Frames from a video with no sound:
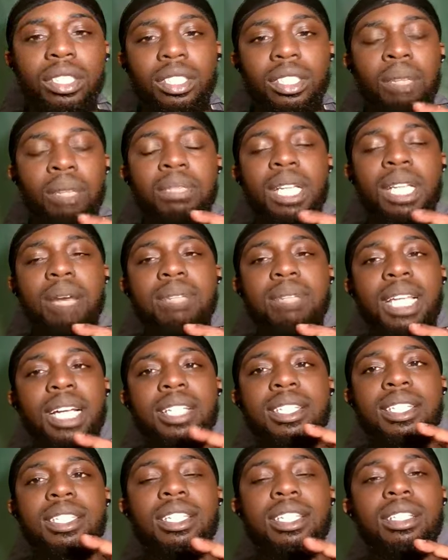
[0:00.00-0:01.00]
Sometimes I
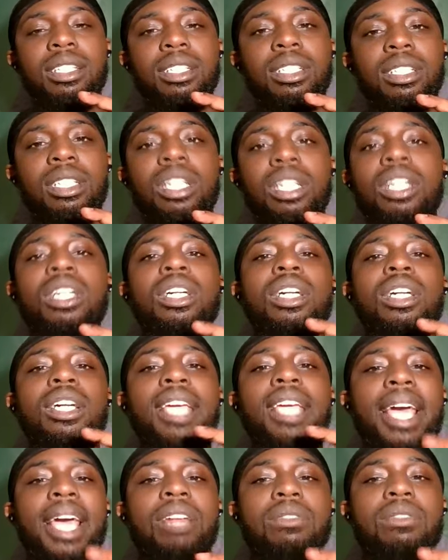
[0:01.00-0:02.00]
can see the
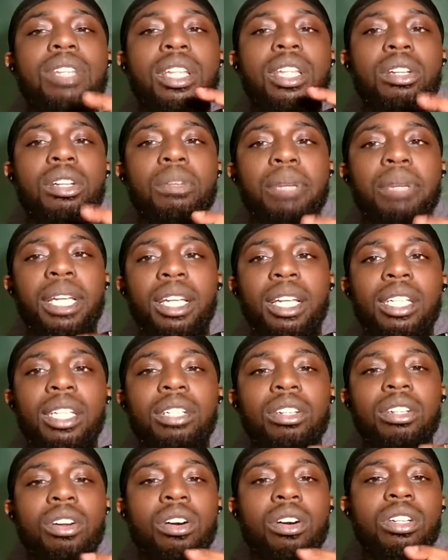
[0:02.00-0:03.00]
candles a little bit
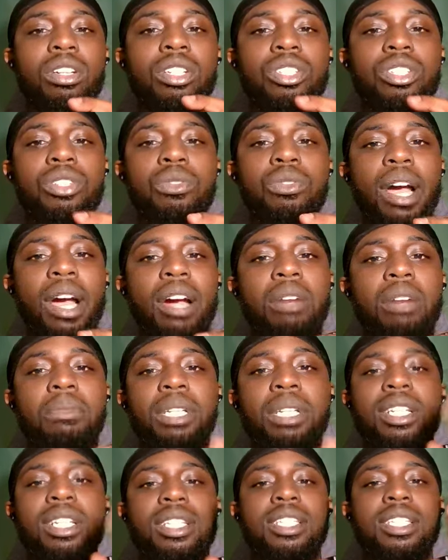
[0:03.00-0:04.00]
clearer on the 2 hour
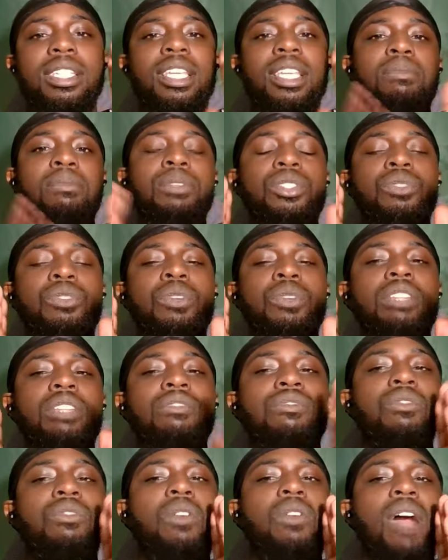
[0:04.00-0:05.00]
because it's in between the
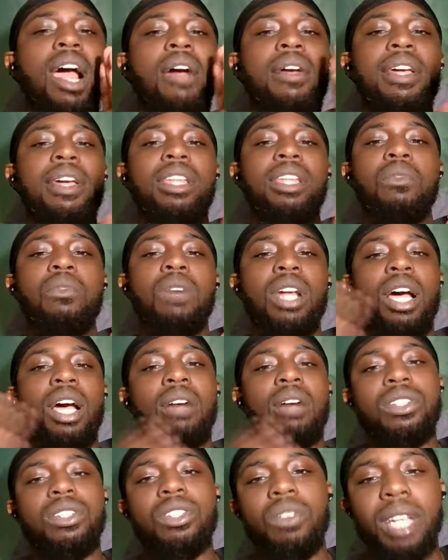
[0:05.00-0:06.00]
4 hour and the 1
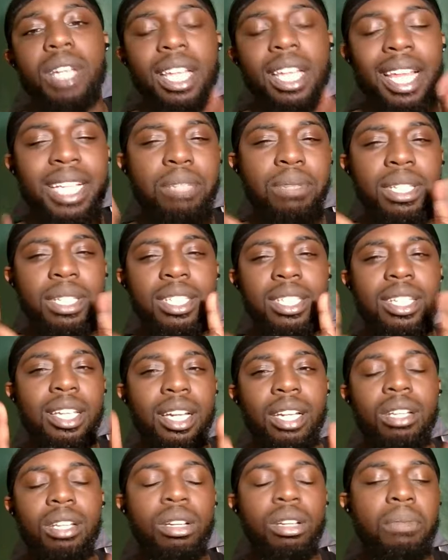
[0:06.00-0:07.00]
hour. So it lets me see it
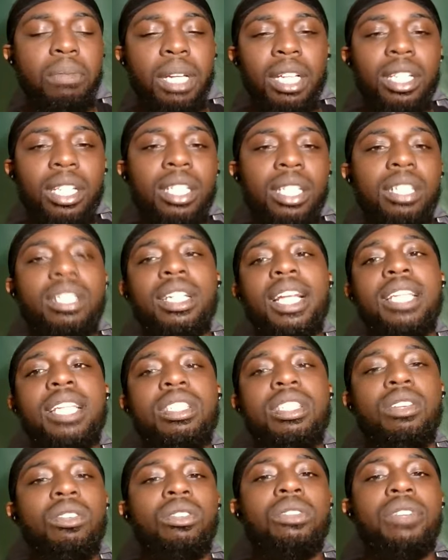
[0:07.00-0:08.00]
a little bit clearer. And that's
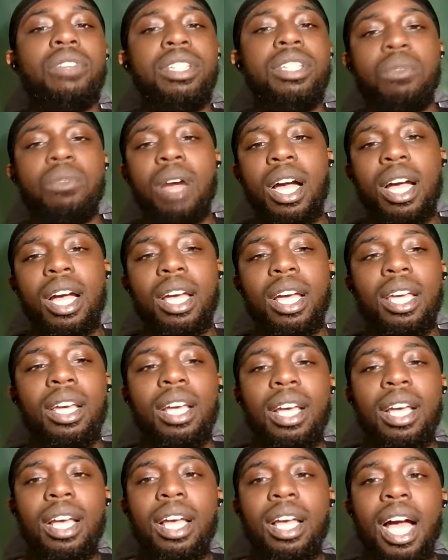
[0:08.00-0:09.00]
the only reason why
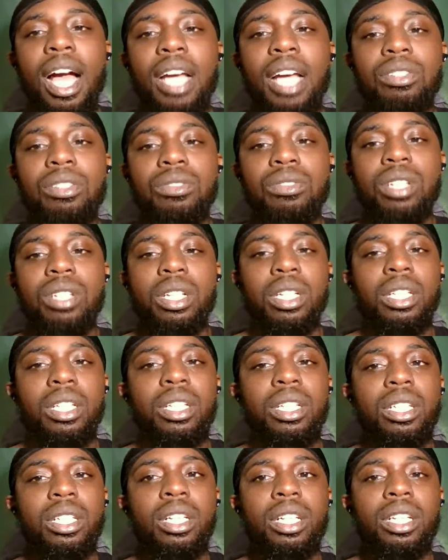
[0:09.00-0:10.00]
I use
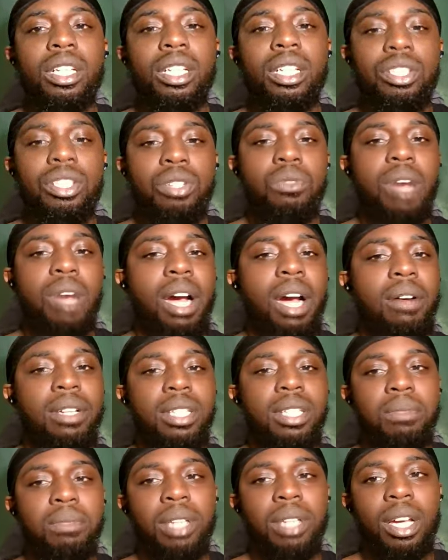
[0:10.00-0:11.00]
the 2 hour
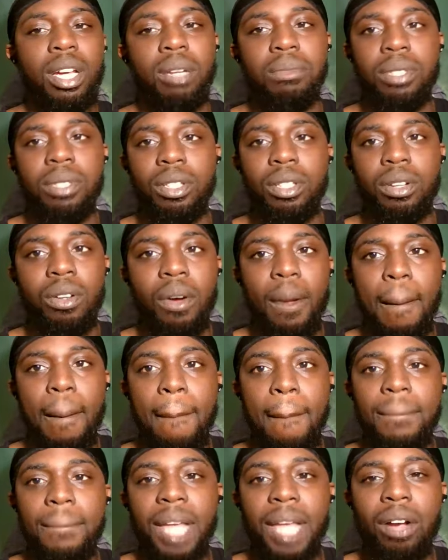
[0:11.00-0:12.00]
sometimes. So
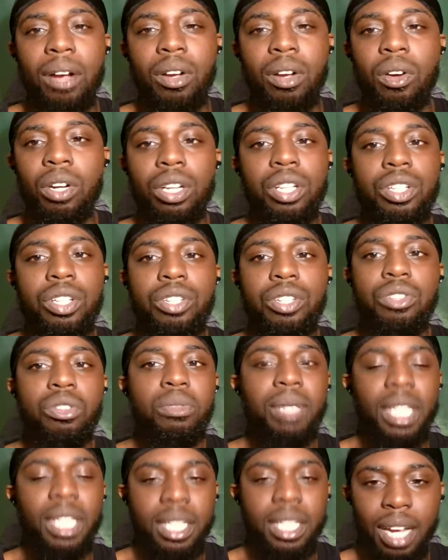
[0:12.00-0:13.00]
I'll go to the two,
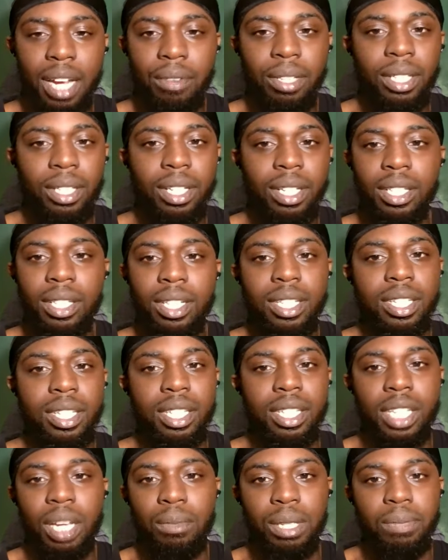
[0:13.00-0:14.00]
but there's not really nothing to
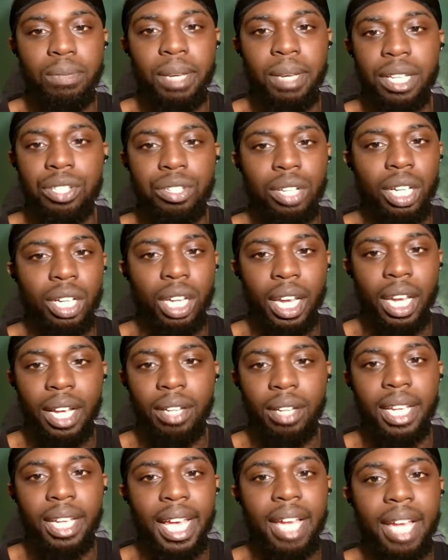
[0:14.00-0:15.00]
see. I'm just making sure
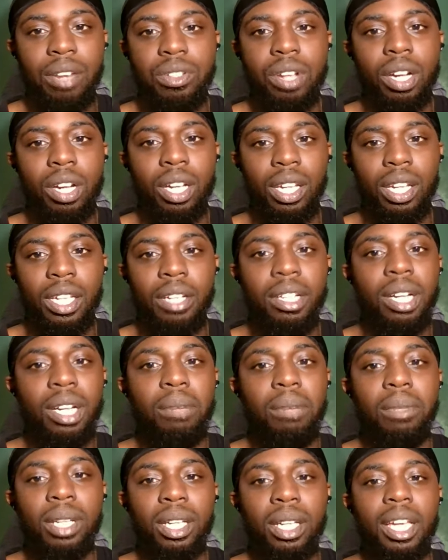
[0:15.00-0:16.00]
the candles are clear and
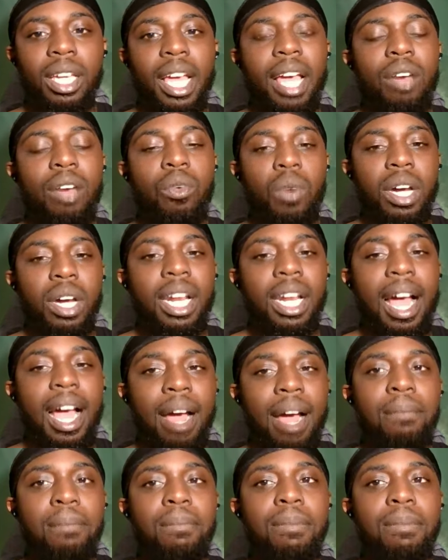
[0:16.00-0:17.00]
I'm looking at what
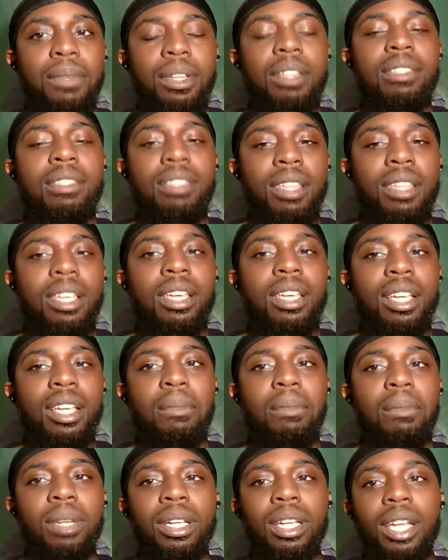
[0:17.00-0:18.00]
I'm thinking
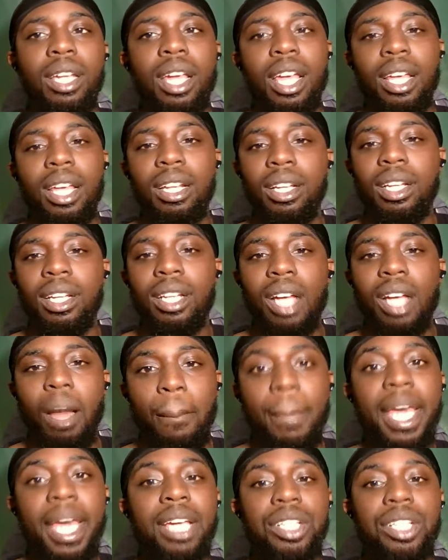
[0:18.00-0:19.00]
I'm looking at.
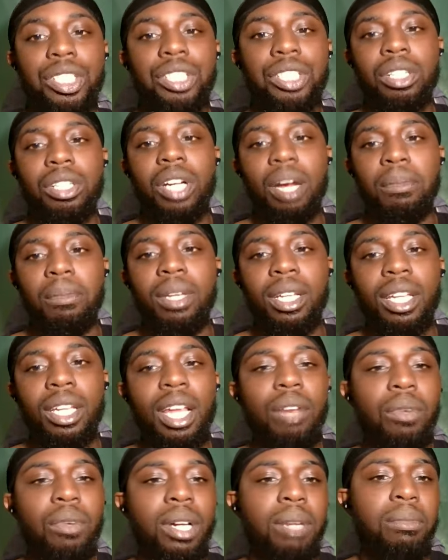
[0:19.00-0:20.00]
I'm making sure I'm looking
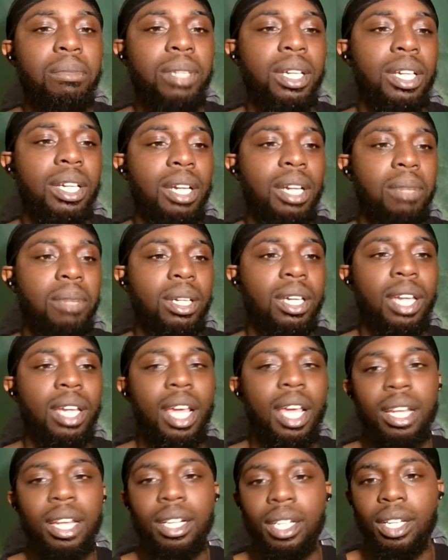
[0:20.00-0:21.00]
at what I'm thinking I'm looking
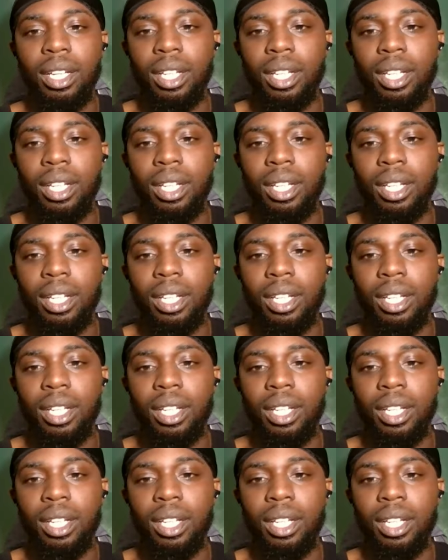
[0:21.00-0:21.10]
at.